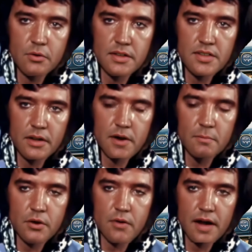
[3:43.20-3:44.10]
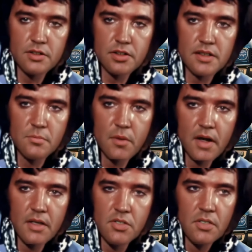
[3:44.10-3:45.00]
who do you think let me crash at his
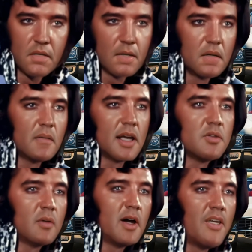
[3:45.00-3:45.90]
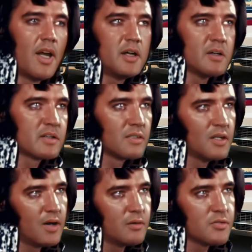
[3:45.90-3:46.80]
place? That's right, none other
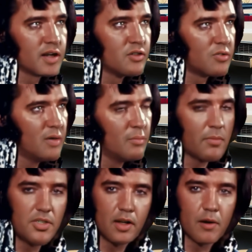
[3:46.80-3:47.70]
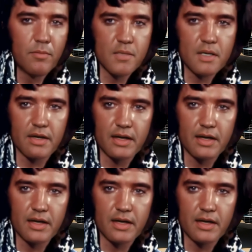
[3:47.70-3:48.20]
than Donald J. Trump himself.